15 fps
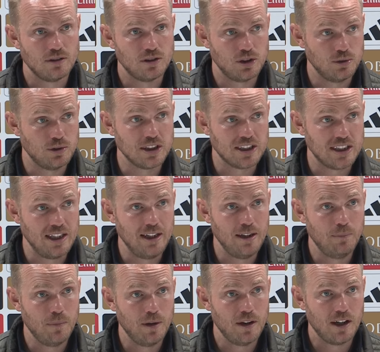to the
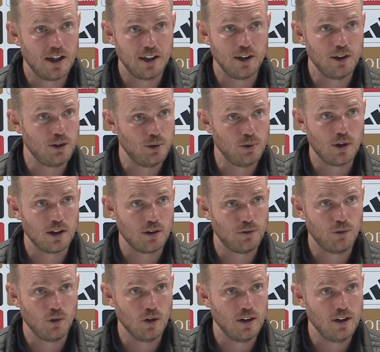team and they do that
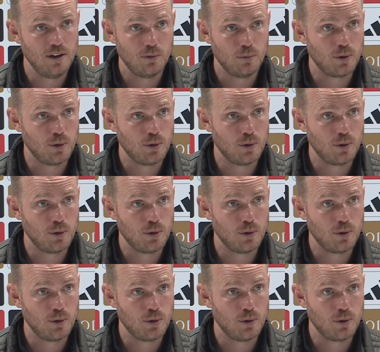fully